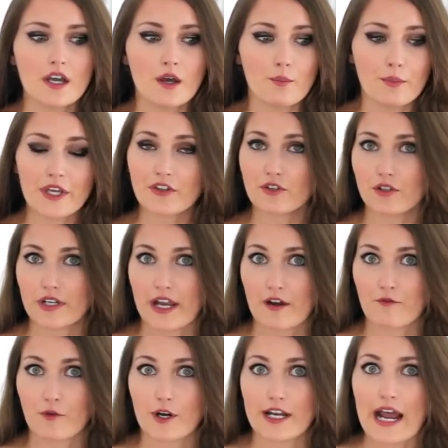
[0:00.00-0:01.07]
be on the
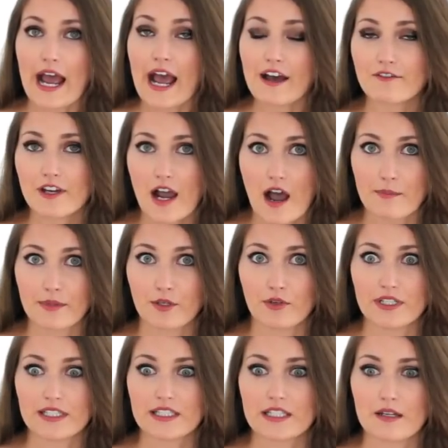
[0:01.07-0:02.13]
lookout for it. Have the
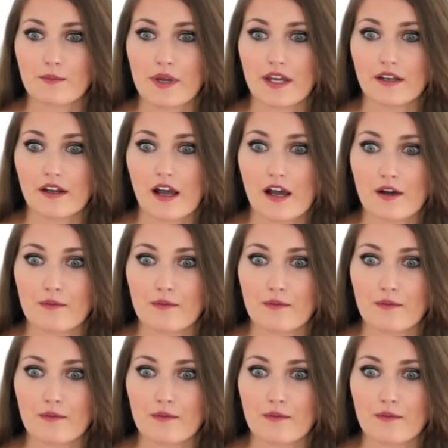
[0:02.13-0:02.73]
copyright statement,